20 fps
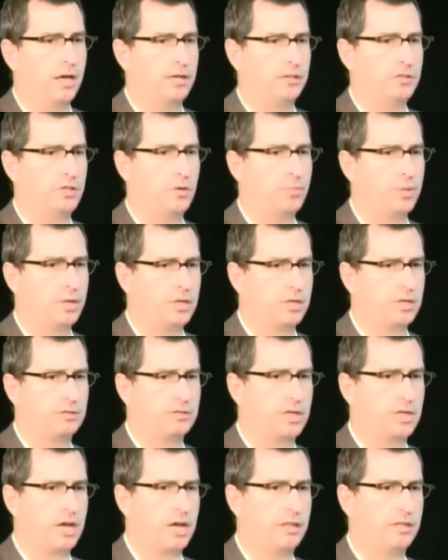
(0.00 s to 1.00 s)
Joe Pytka is a
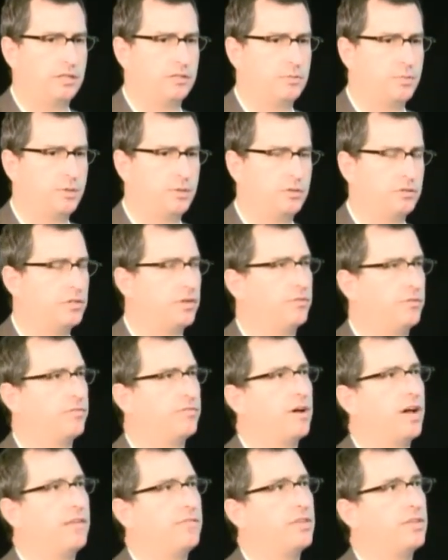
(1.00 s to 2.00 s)
guy that's produced over
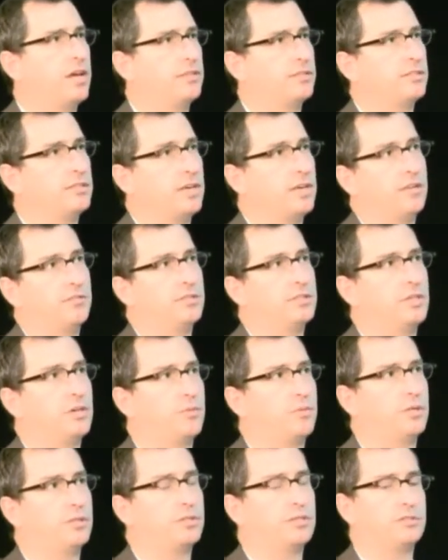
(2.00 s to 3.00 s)
5,000 television
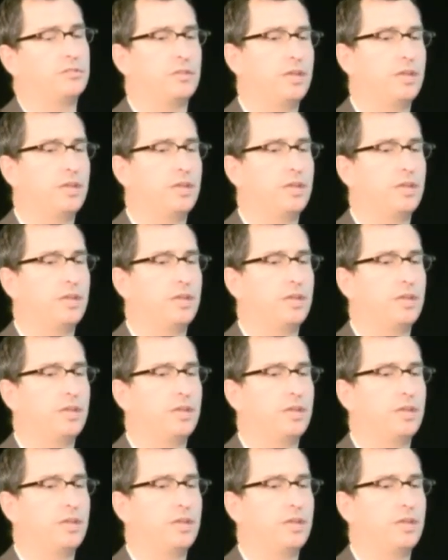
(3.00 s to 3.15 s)
commercials.